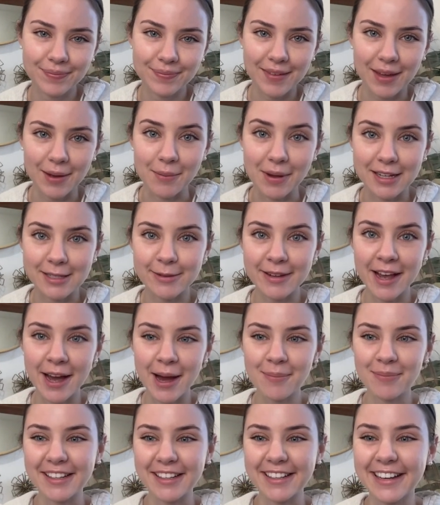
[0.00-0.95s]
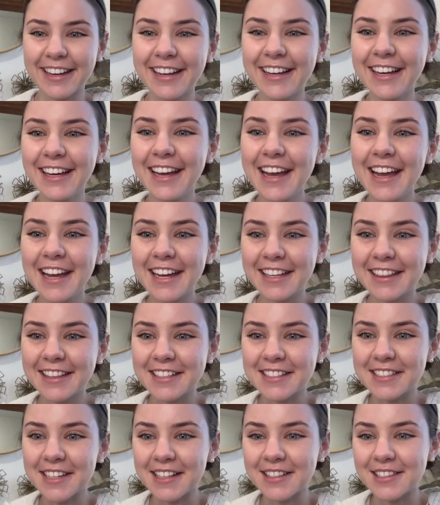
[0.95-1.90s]
makes me happy in
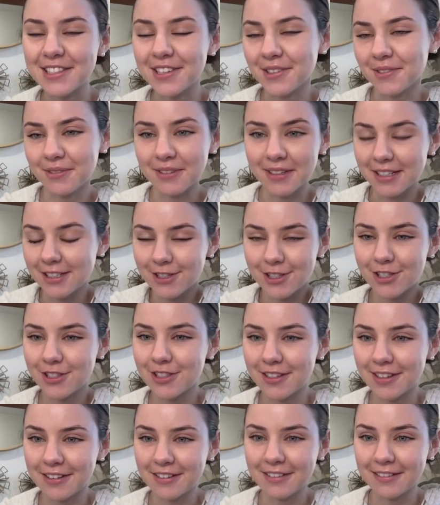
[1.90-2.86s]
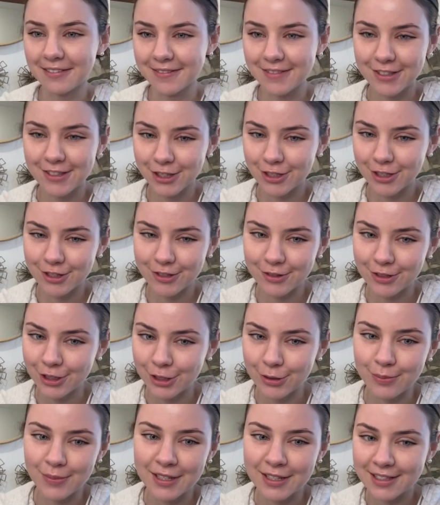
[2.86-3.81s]
the sense of it's
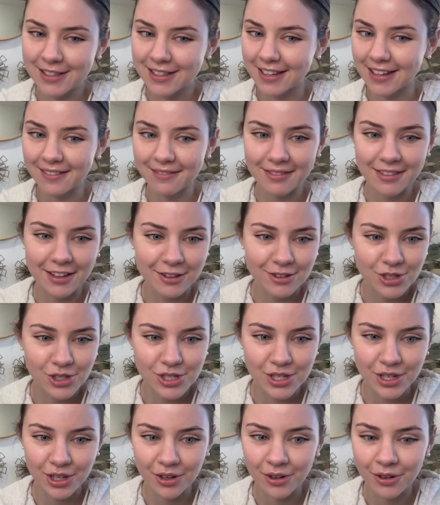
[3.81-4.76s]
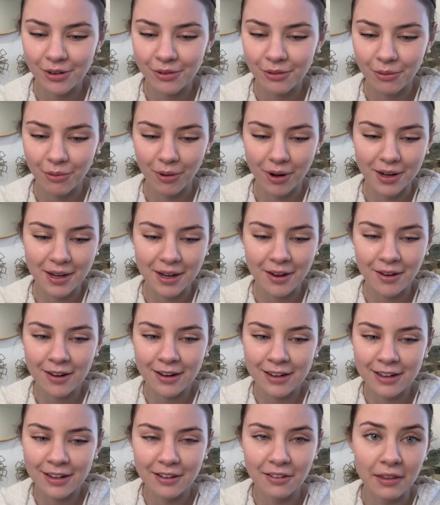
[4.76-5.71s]
just means that they're still working on
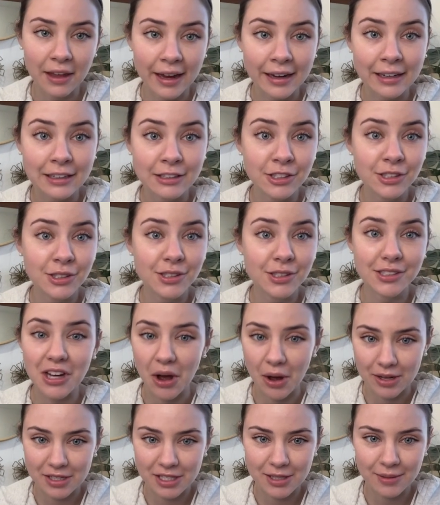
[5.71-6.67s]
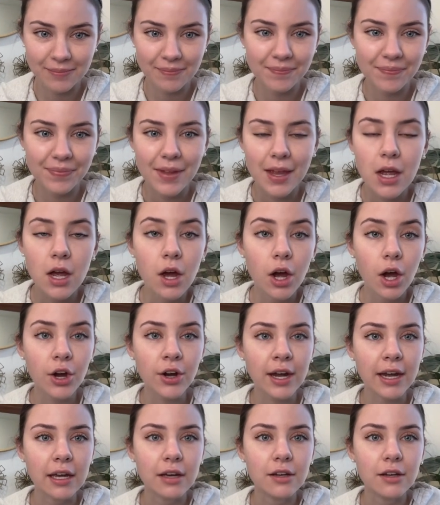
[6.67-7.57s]
it, and that is awesome. Okay,